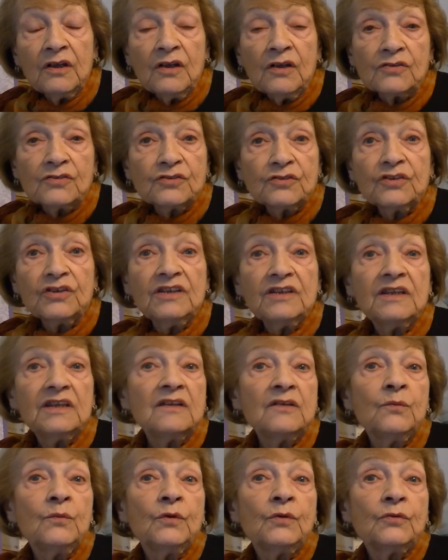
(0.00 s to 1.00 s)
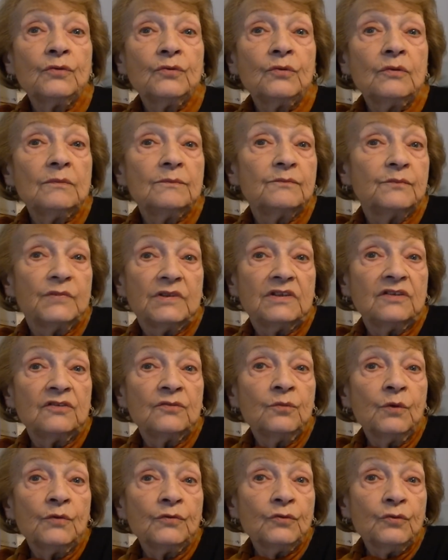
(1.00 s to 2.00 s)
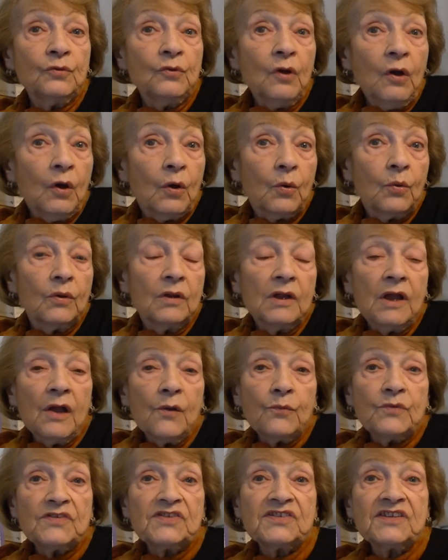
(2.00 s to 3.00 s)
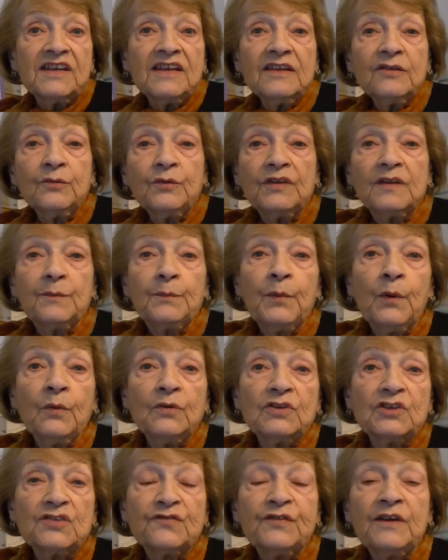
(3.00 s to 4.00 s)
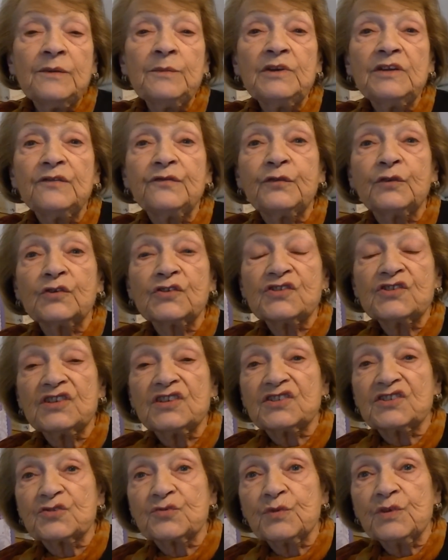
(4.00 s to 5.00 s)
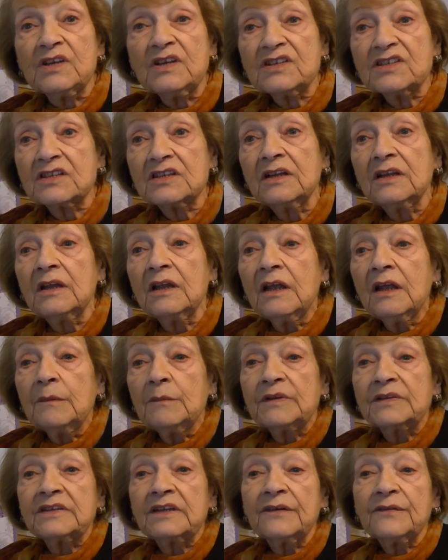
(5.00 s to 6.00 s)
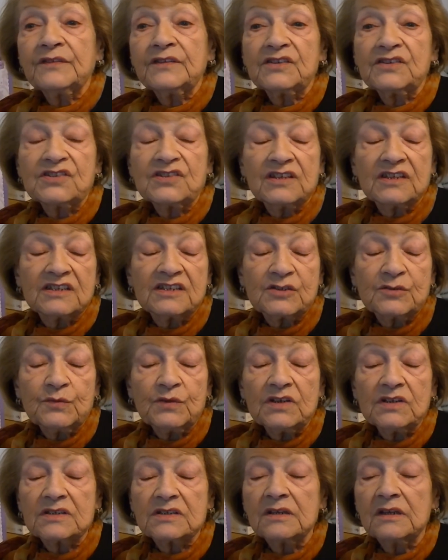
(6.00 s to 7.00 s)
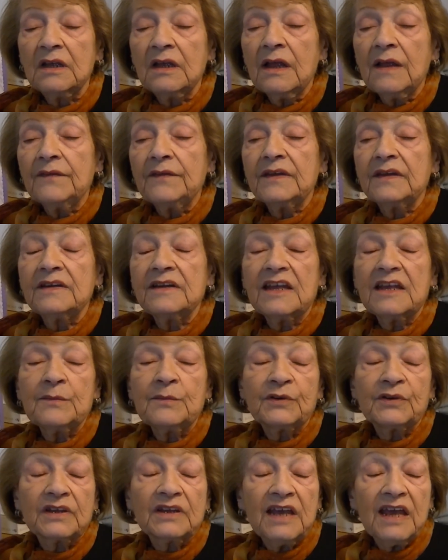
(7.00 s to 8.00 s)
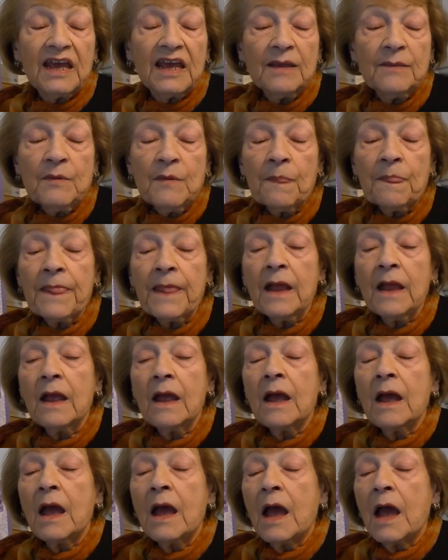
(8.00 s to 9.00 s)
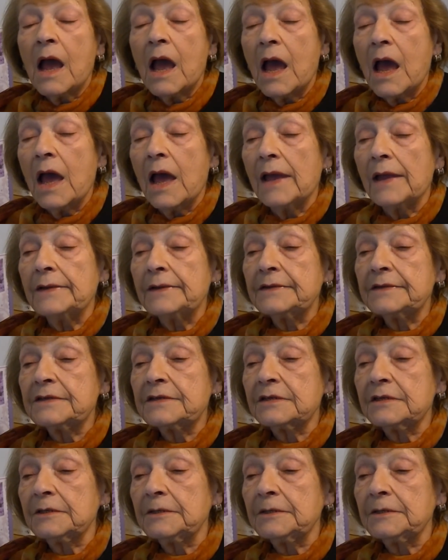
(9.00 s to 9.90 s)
so he didn't want to. We didn't want to go. We stayed with the Polish family for 6 weeks, but after 6 weeks, their neighbor came and